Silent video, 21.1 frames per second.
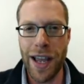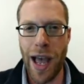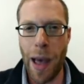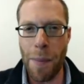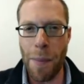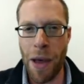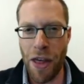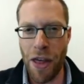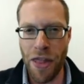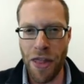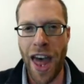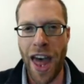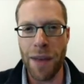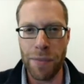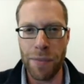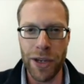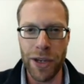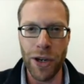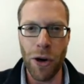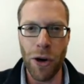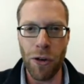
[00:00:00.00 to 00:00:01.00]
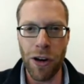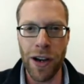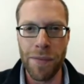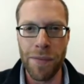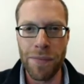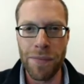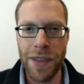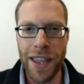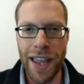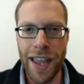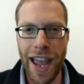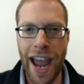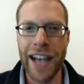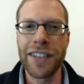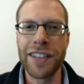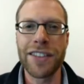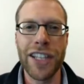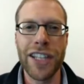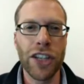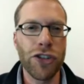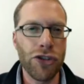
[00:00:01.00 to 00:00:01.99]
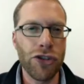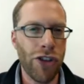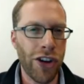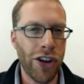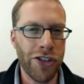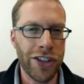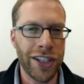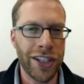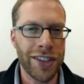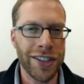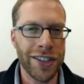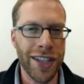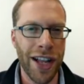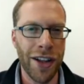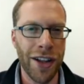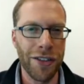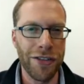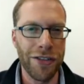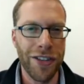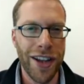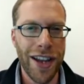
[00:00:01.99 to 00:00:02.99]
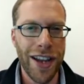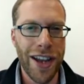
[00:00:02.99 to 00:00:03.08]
about that menorah, and it's the instruction itself.